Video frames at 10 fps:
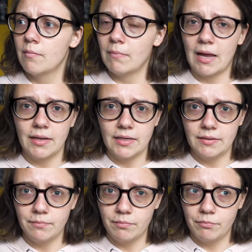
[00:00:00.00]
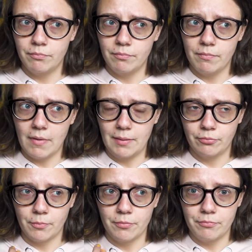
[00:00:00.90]
my my
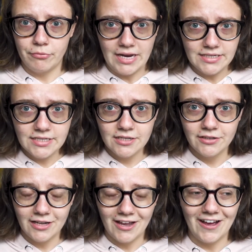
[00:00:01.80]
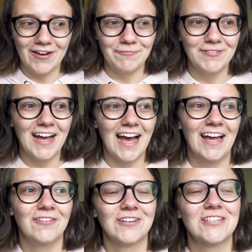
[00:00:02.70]
proper bread. Um,
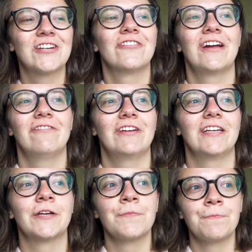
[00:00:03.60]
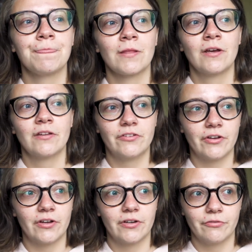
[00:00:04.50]
I was craving
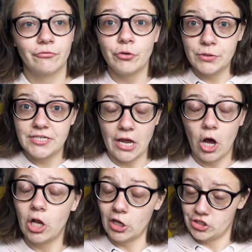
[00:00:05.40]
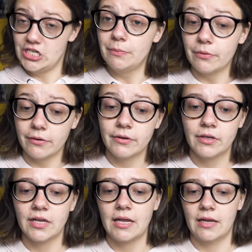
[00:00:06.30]
the fruits that are a lot cheaper
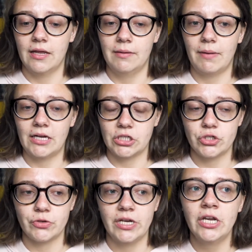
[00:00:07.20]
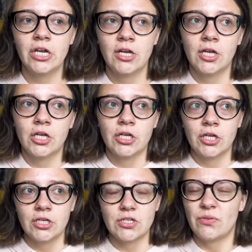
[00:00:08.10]
in my country.
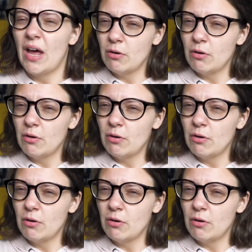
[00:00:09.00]
So that